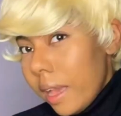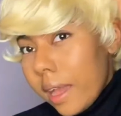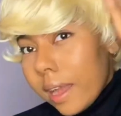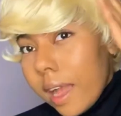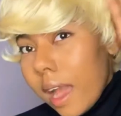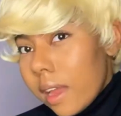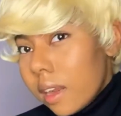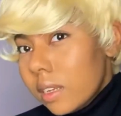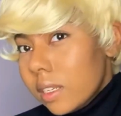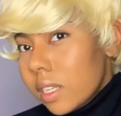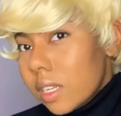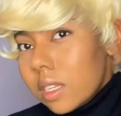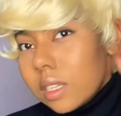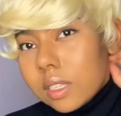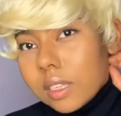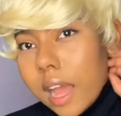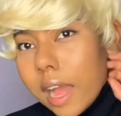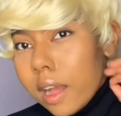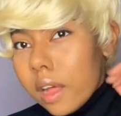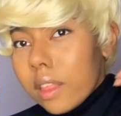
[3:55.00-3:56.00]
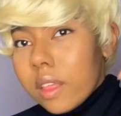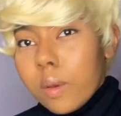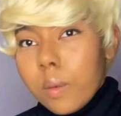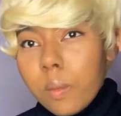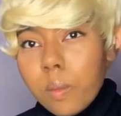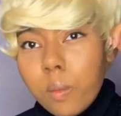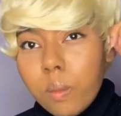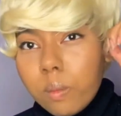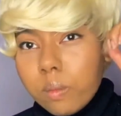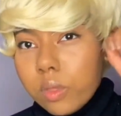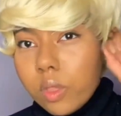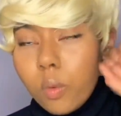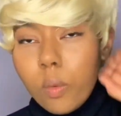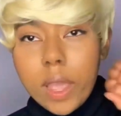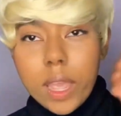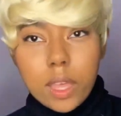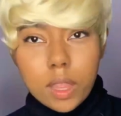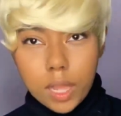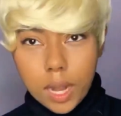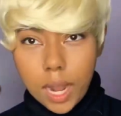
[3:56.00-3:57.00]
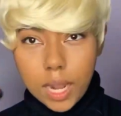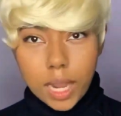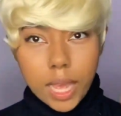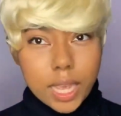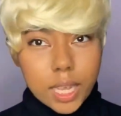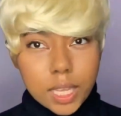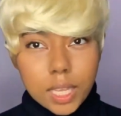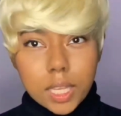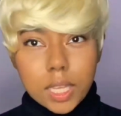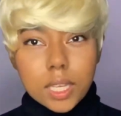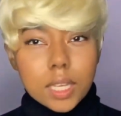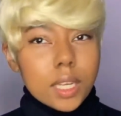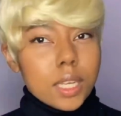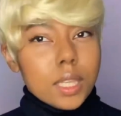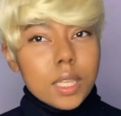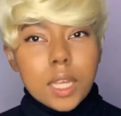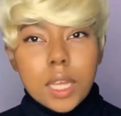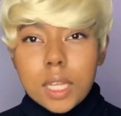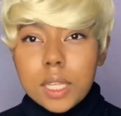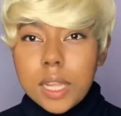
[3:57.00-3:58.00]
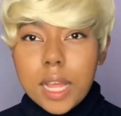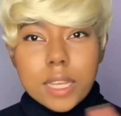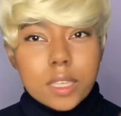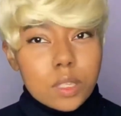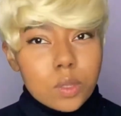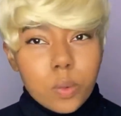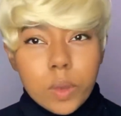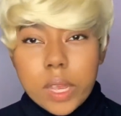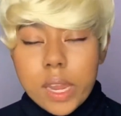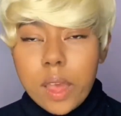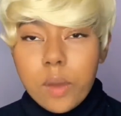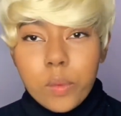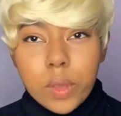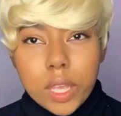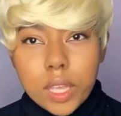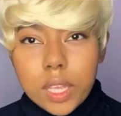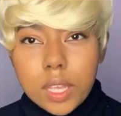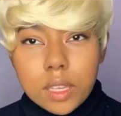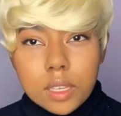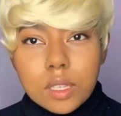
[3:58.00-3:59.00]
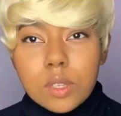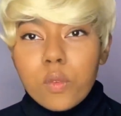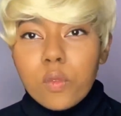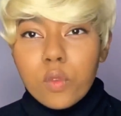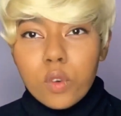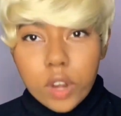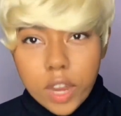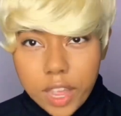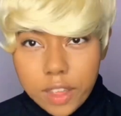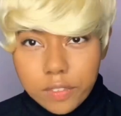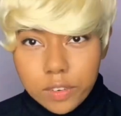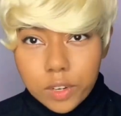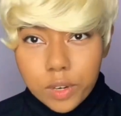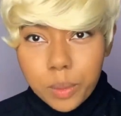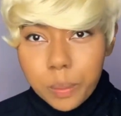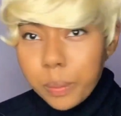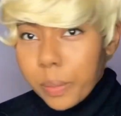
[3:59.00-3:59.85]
I kind of just style them the way that I like it, and then that's the way that wig is forever.